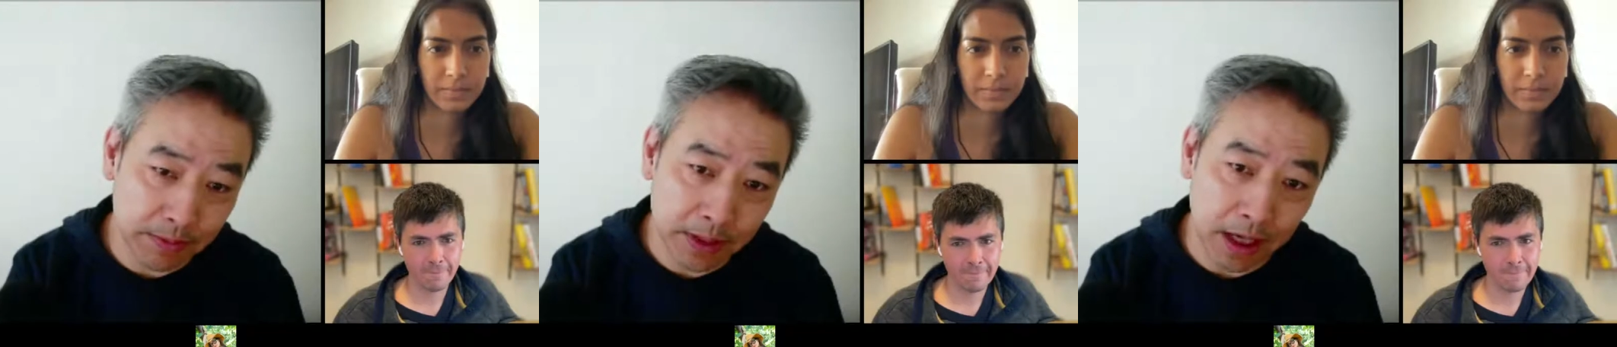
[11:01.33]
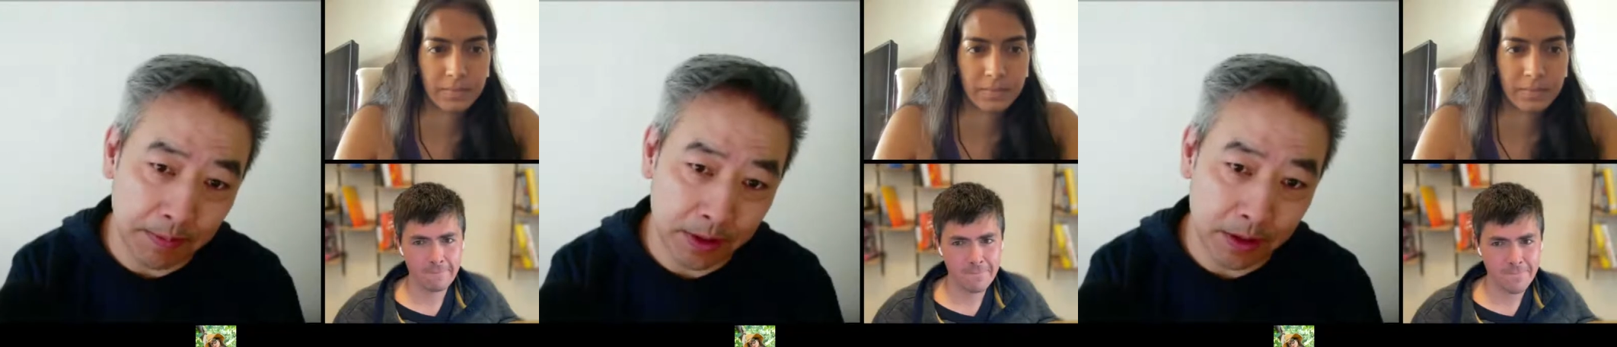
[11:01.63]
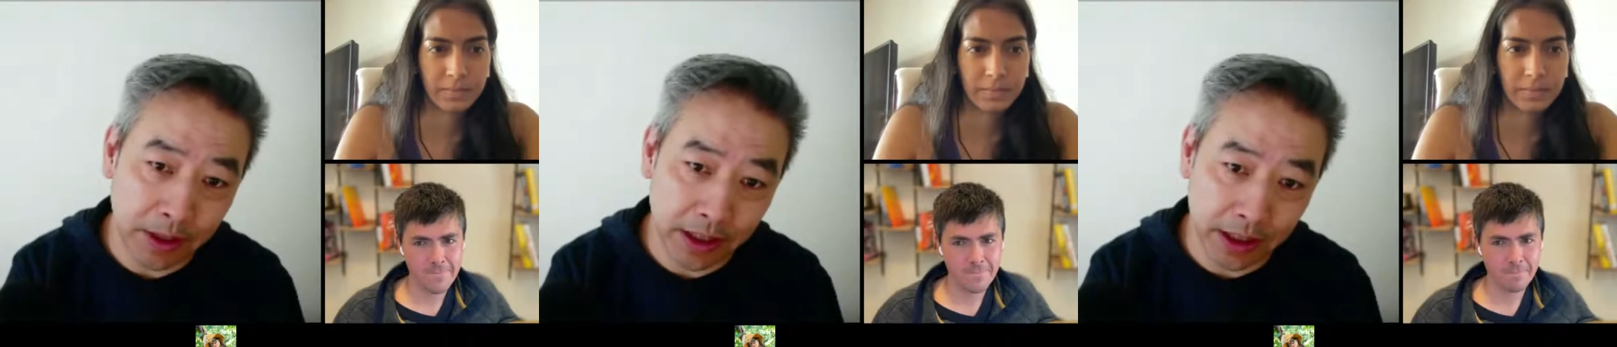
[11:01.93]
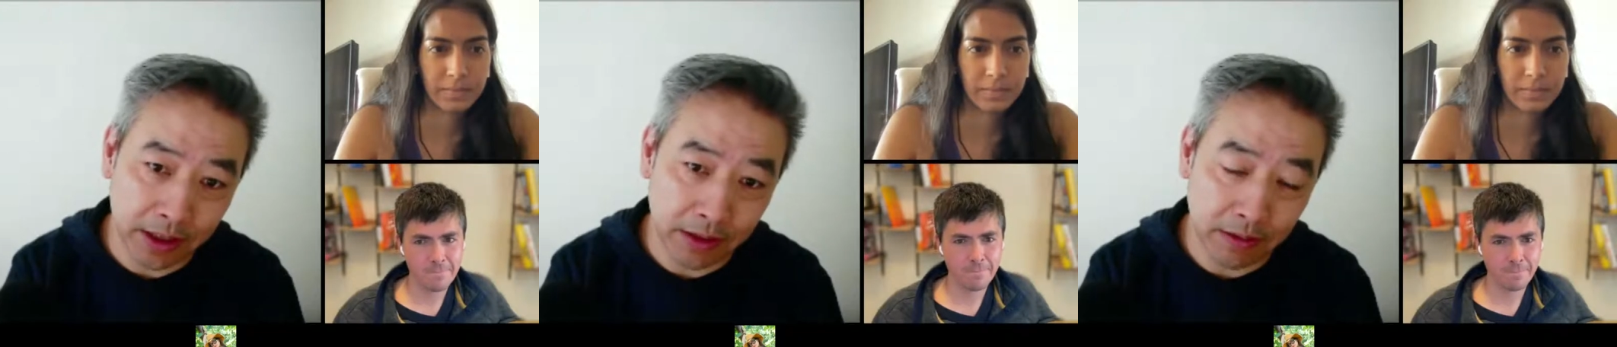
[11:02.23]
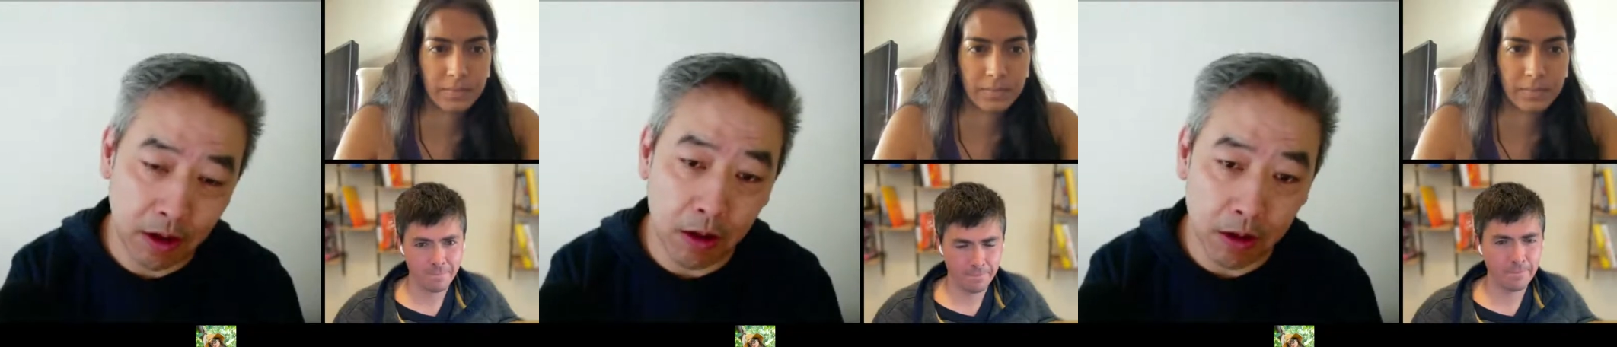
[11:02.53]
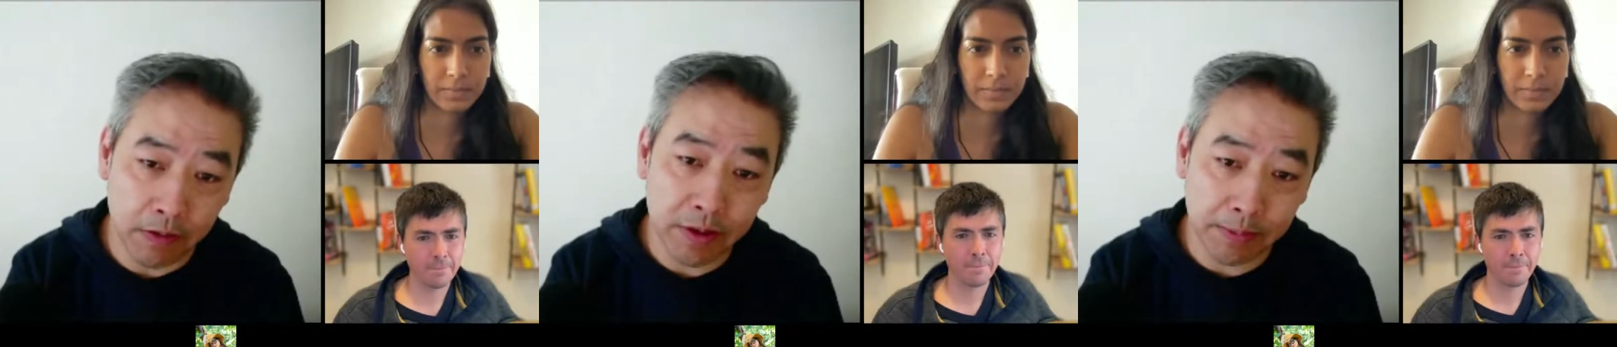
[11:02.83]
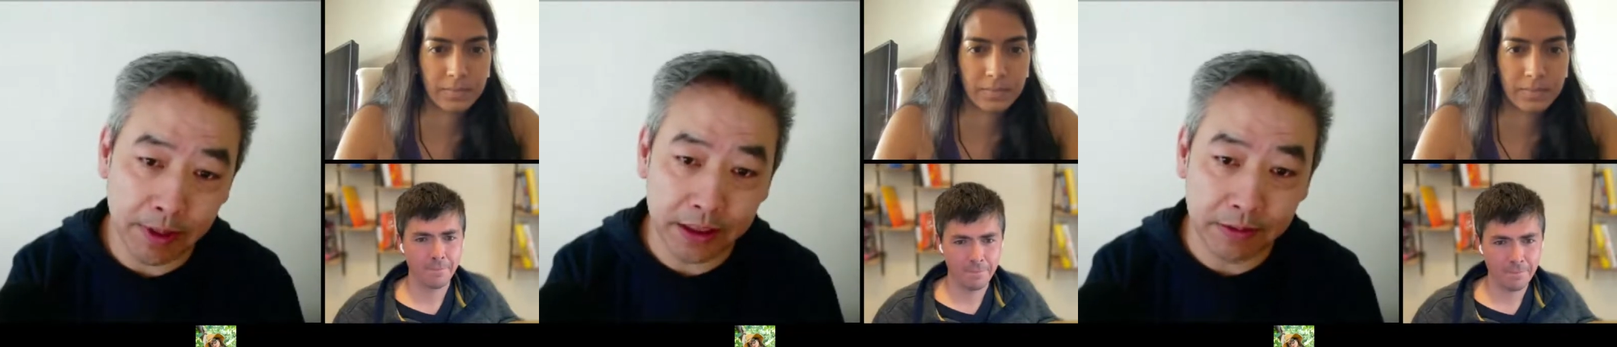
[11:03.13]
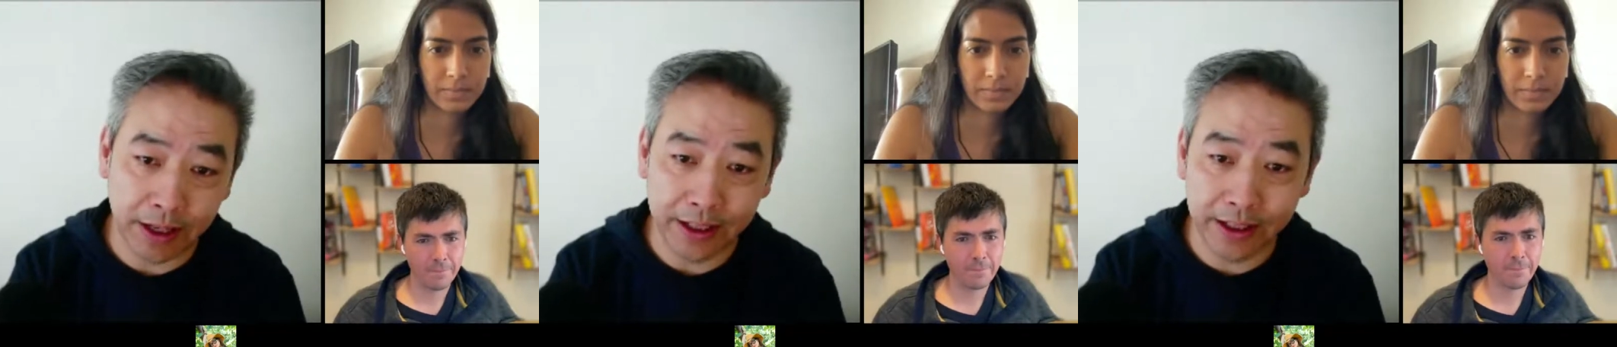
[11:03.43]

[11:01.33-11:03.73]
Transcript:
Speaker 1: missed opportunity all over the place, right?